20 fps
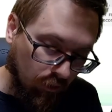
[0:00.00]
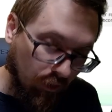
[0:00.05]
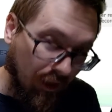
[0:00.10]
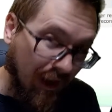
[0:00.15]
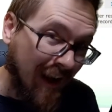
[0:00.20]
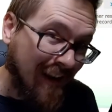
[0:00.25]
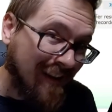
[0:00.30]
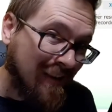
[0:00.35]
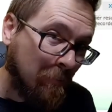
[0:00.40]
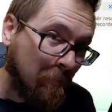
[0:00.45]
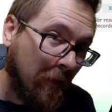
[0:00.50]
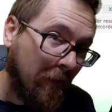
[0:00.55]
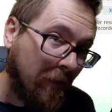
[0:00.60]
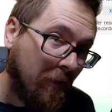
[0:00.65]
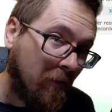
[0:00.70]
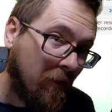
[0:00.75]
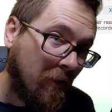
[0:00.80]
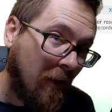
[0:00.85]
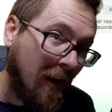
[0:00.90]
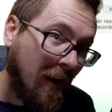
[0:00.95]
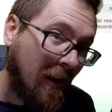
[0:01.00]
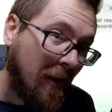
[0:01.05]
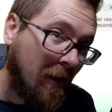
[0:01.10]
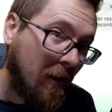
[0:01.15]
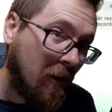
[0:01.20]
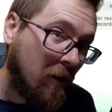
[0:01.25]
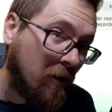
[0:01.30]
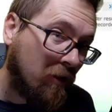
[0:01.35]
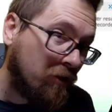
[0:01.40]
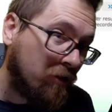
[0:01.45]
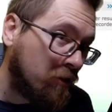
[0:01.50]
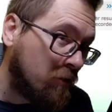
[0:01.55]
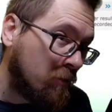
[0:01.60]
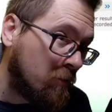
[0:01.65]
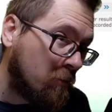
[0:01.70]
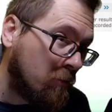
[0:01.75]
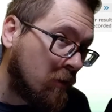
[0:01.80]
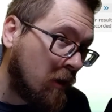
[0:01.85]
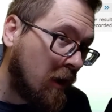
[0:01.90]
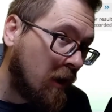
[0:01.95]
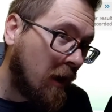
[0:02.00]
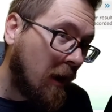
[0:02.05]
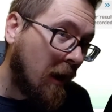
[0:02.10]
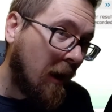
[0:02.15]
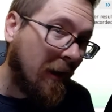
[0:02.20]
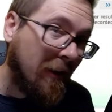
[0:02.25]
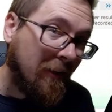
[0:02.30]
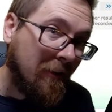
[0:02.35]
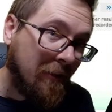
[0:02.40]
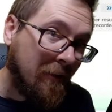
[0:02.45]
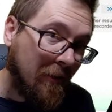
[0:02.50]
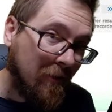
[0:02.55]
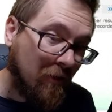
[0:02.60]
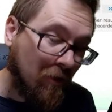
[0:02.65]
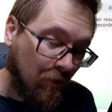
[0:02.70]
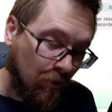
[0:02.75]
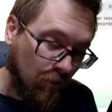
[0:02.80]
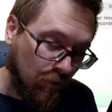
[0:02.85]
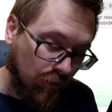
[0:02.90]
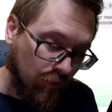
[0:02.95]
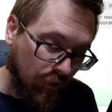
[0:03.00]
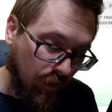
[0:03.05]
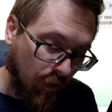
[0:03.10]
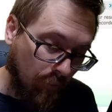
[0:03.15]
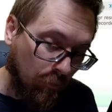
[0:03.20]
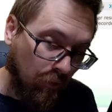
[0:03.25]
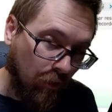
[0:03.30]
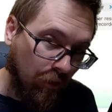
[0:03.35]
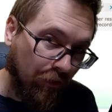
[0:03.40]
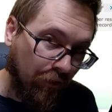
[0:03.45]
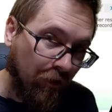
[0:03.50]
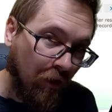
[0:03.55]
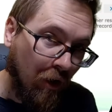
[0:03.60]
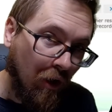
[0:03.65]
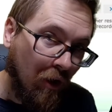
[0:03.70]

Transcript: It has to be two identical numbers.